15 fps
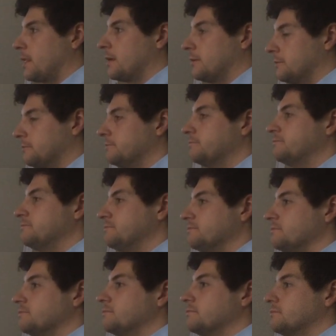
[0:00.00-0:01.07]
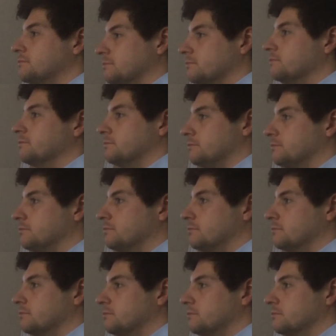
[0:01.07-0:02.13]
brand and the sensor
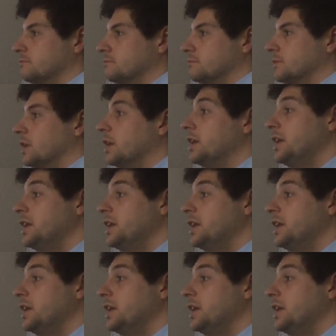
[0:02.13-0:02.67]
from another brand.